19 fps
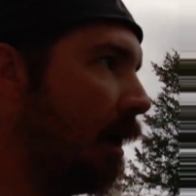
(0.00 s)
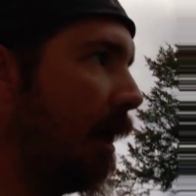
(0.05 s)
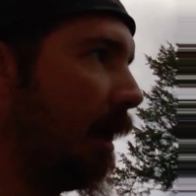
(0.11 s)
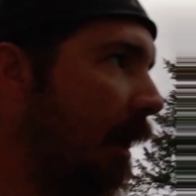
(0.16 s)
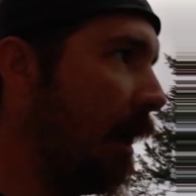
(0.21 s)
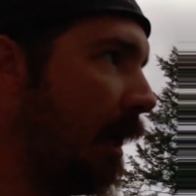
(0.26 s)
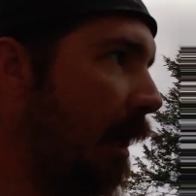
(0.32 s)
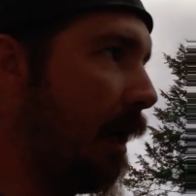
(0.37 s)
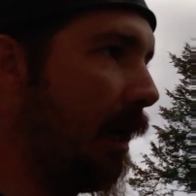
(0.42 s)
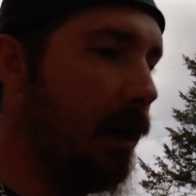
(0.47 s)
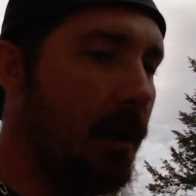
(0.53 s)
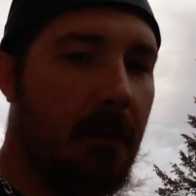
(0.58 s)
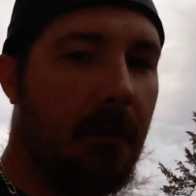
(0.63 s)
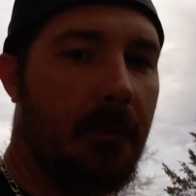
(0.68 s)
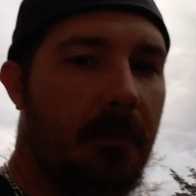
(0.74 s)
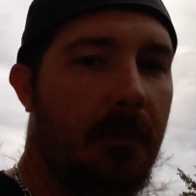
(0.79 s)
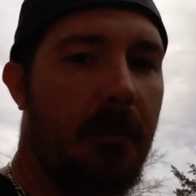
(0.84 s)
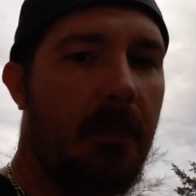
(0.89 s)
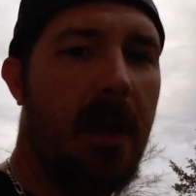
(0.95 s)
and
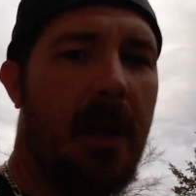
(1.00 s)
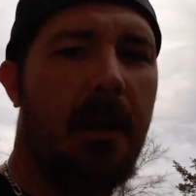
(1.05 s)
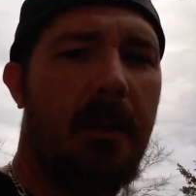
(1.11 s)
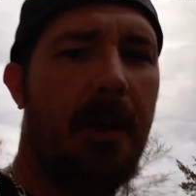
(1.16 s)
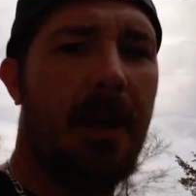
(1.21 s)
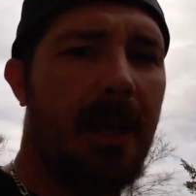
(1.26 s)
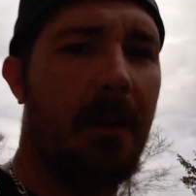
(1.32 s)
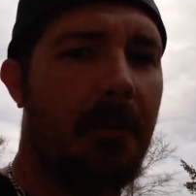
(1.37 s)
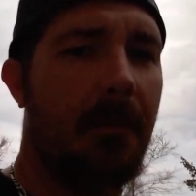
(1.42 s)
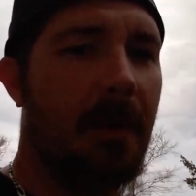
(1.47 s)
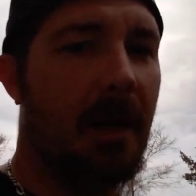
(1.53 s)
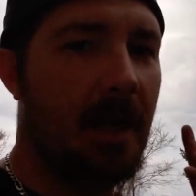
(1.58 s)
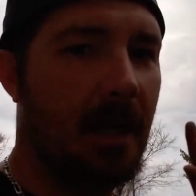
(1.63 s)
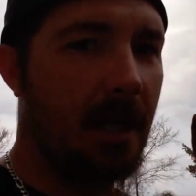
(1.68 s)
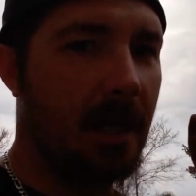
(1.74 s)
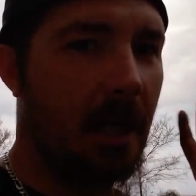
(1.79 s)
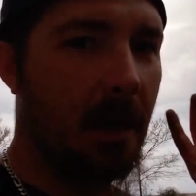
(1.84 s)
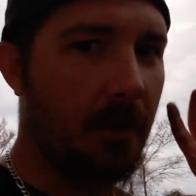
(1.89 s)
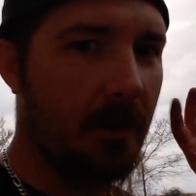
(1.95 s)
maybe made a
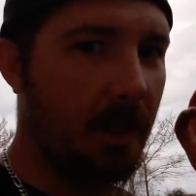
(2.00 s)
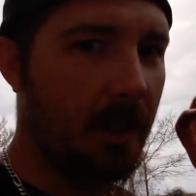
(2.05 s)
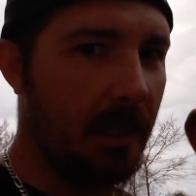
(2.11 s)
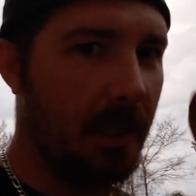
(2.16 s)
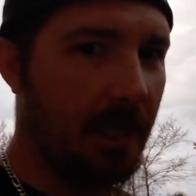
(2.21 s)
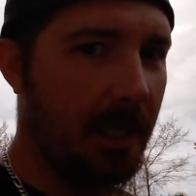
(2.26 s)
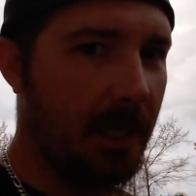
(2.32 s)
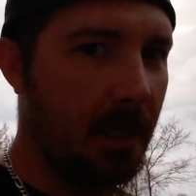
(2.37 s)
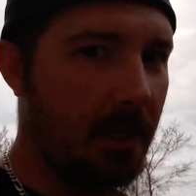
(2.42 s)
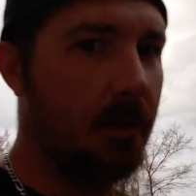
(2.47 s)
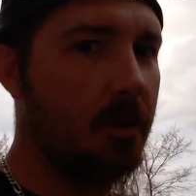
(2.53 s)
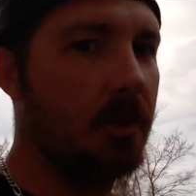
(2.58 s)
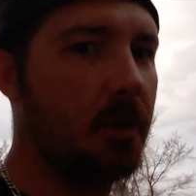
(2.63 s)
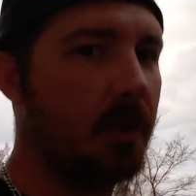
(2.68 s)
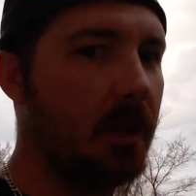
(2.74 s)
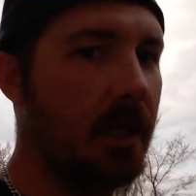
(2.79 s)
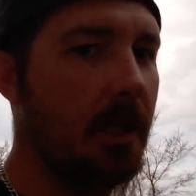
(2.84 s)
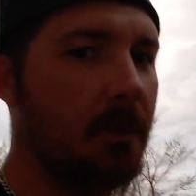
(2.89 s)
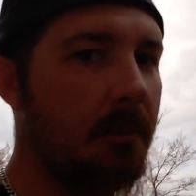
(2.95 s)
couple of illegal
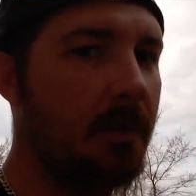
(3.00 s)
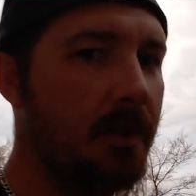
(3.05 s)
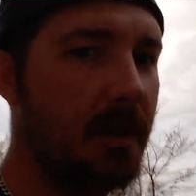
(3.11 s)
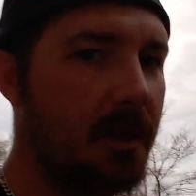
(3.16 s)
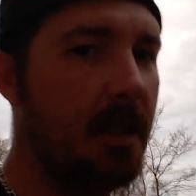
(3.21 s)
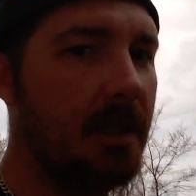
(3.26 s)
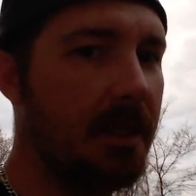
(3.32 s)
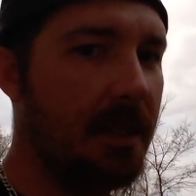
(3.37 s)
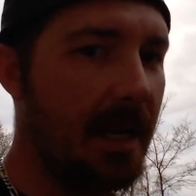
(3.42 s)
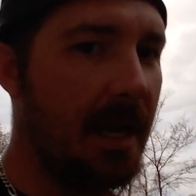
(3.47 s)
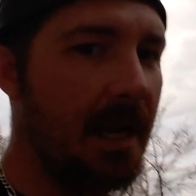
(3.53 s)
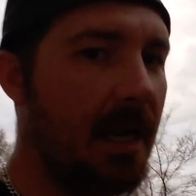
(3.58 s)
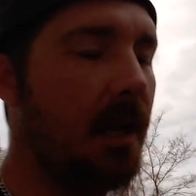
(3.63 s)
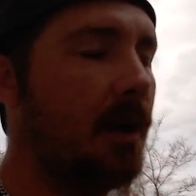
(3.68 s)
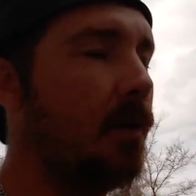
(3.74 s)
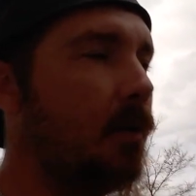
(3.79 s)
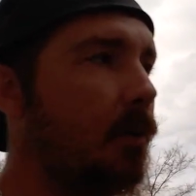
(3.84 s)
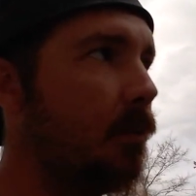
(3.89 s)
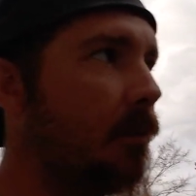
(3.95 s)
trips to
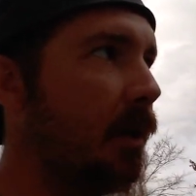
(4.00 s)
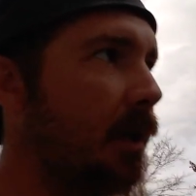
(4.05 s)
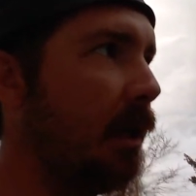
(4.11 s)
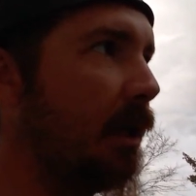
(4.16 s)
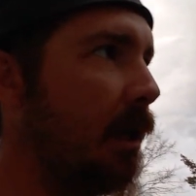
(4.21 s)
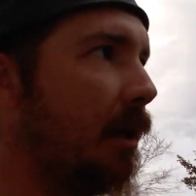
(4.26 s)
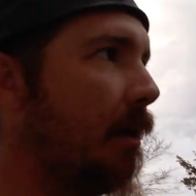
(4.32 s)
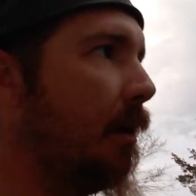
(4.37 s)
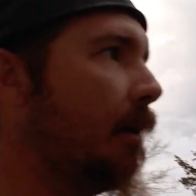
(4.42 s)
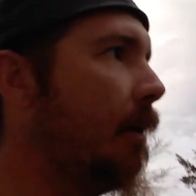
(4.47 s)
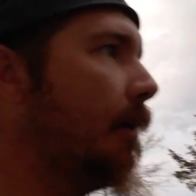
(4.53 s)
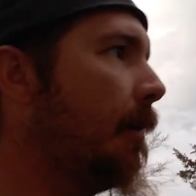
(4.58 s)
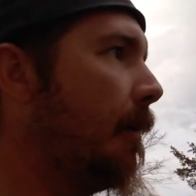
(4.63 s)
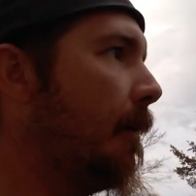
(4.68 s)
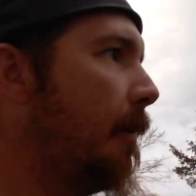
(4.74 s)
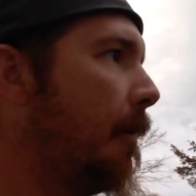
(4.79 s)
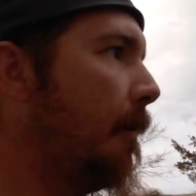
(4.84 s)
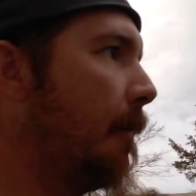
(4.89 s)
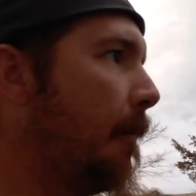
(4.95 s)
town with it.
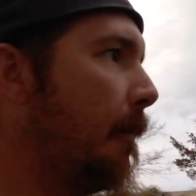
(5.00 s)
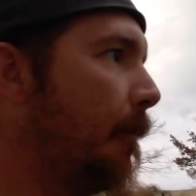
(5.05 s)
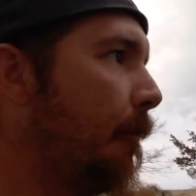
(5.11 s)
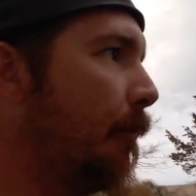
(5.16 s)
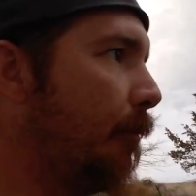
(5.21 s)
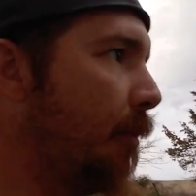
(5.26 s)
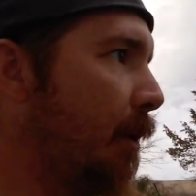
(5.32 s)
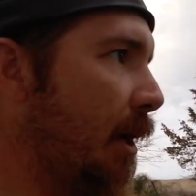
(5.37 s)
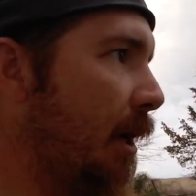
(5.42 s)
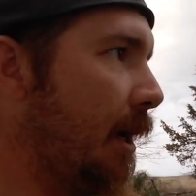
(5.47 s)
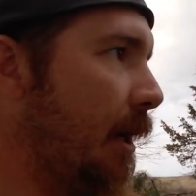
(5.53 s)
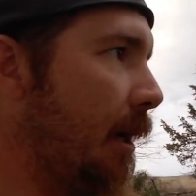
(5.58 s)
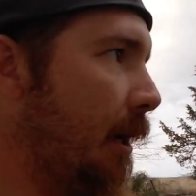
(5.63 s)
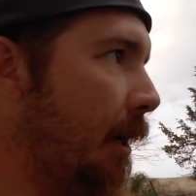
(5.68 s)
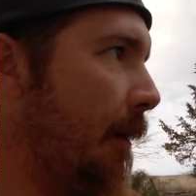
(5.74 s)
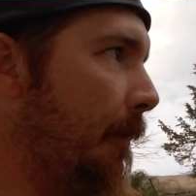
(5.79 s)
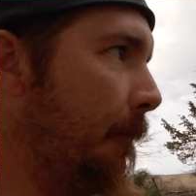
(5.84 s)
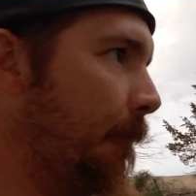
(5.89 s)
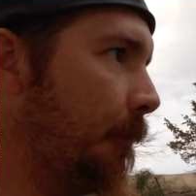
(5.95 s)
But,